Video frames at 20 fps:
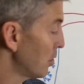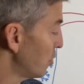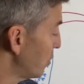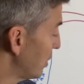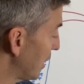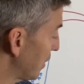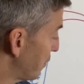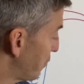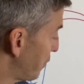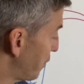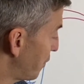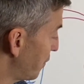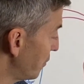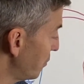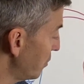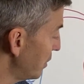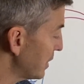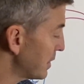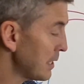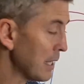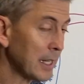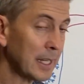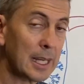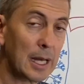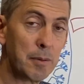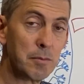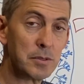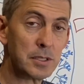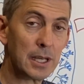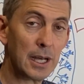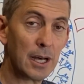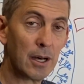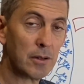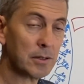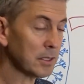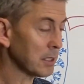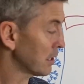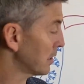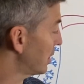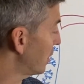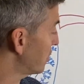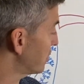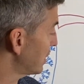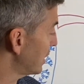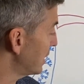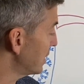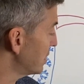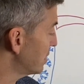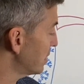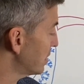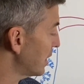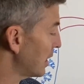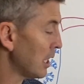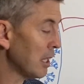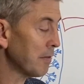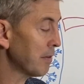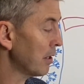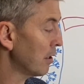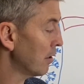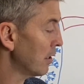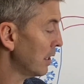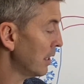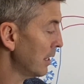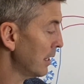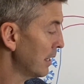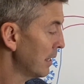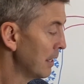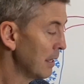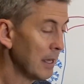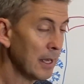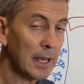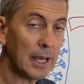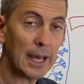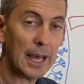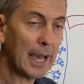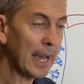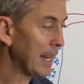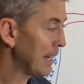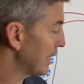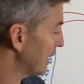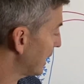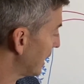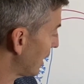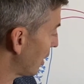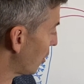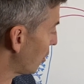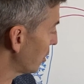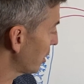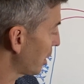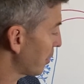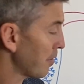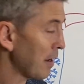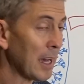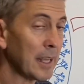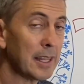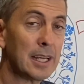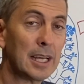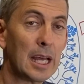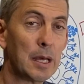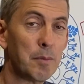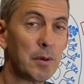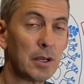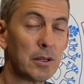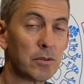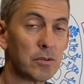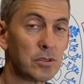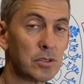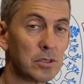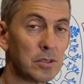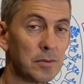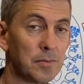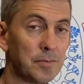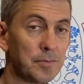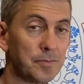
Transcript: You get fluid that comes out, that goes into the alveoli, and a whole lot of other chemicals.